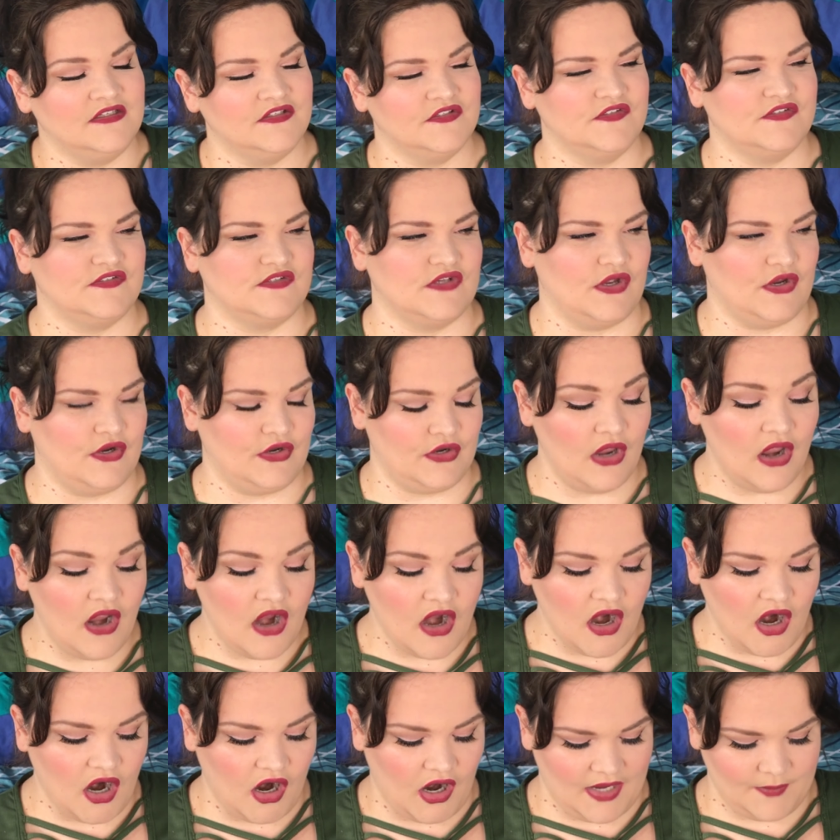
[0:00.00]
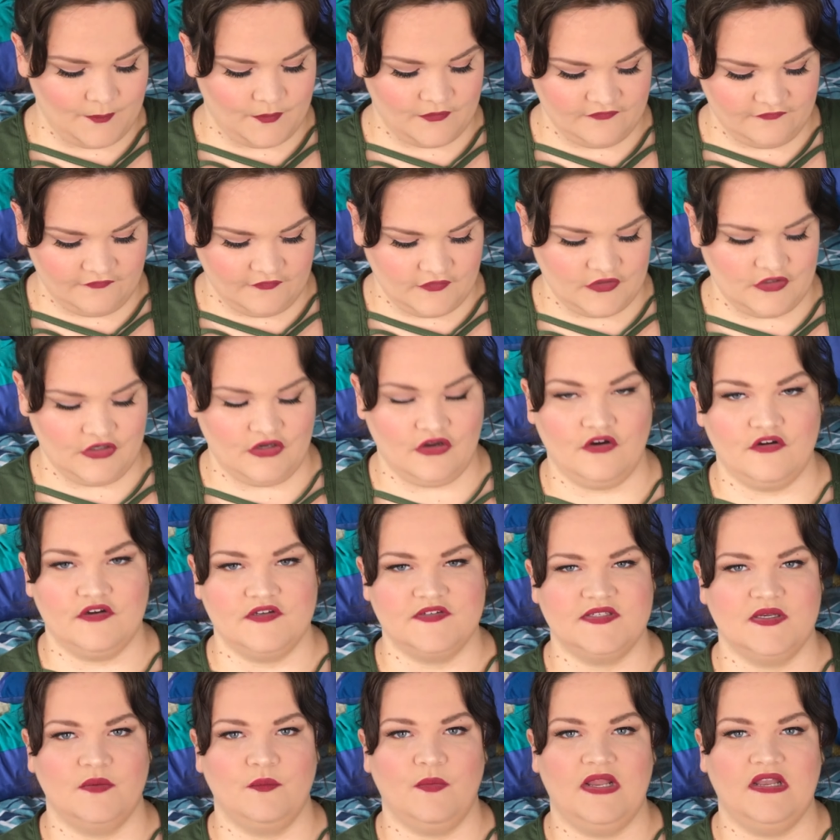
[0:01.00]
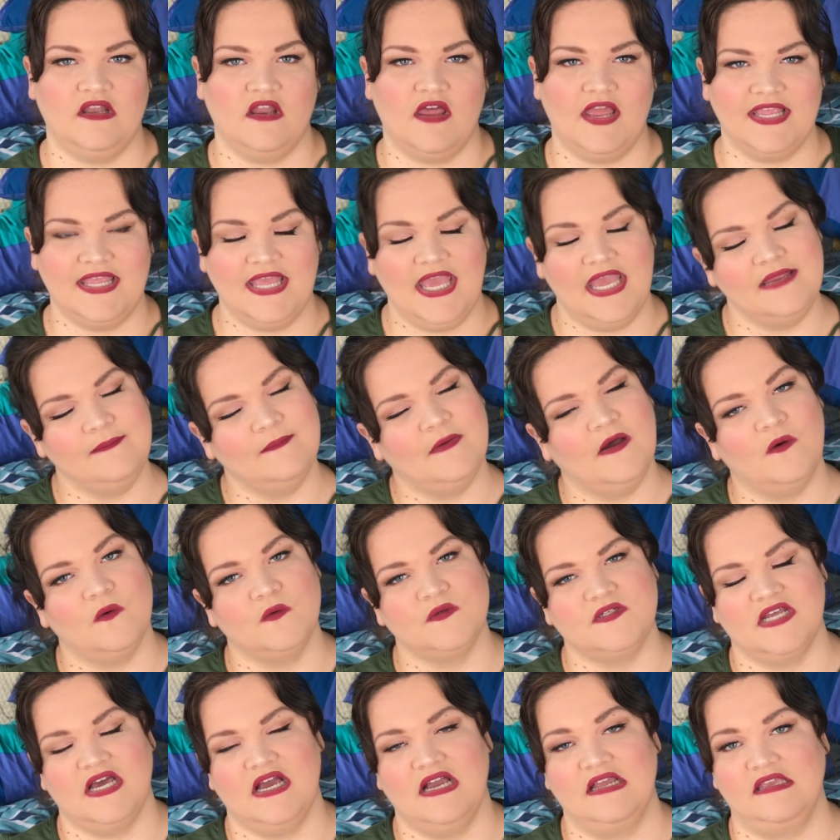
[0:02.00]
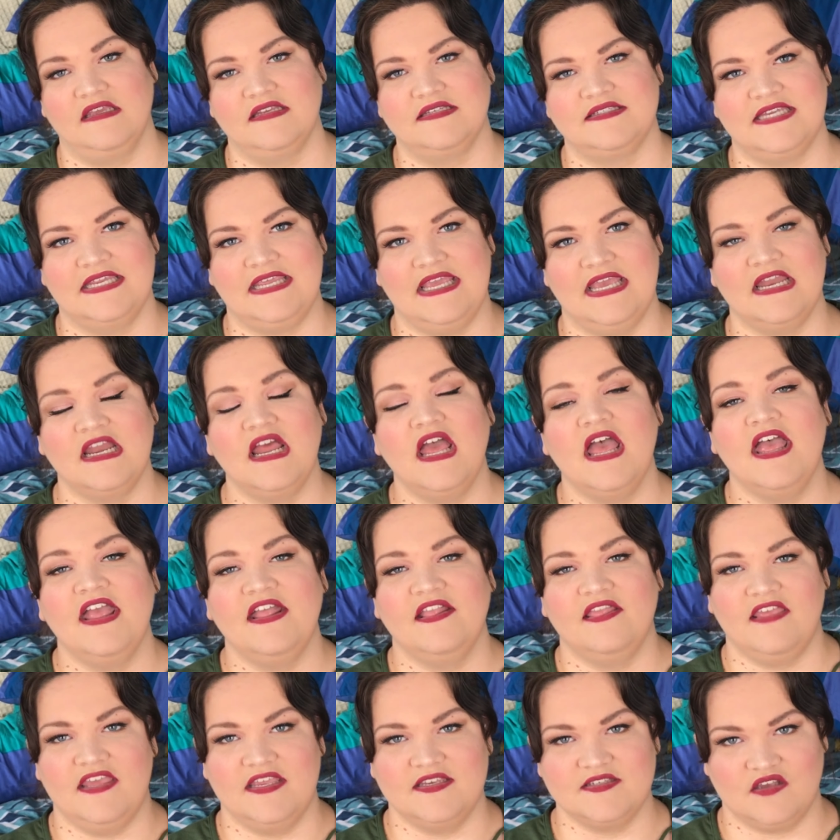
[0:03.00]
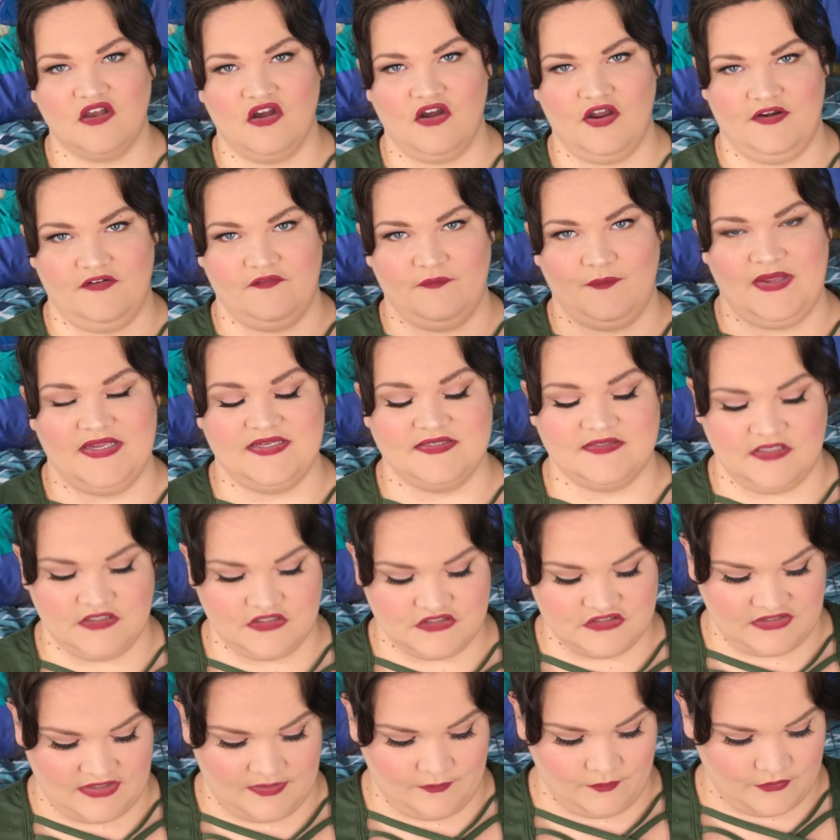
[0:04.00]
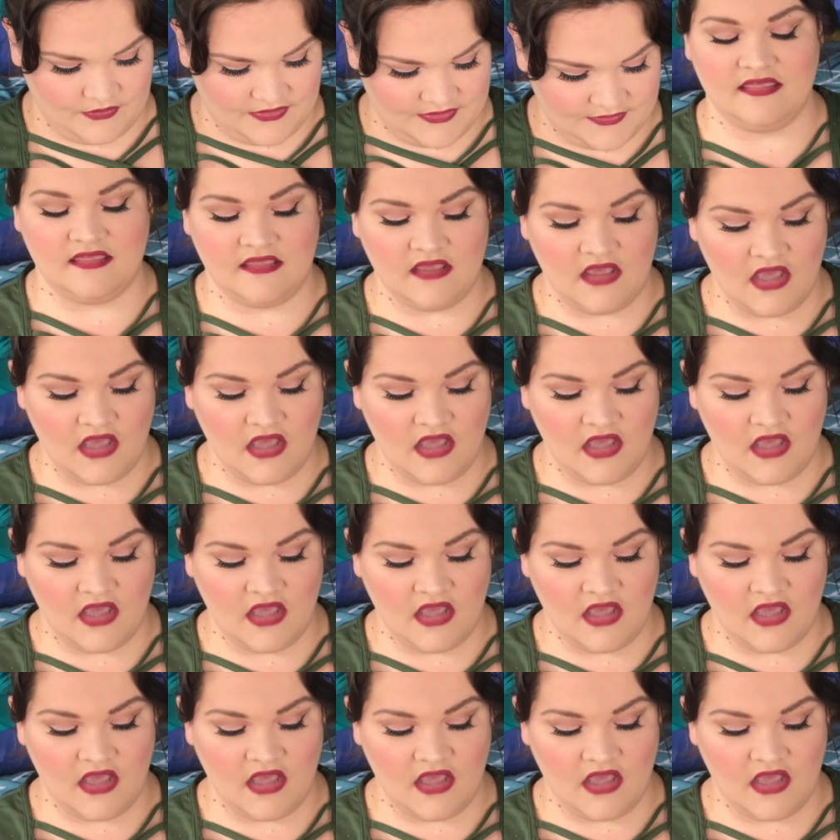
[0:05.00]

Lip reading: So I prefer to go to somewhere like Kmart or Target to get these kind of basic shapewear.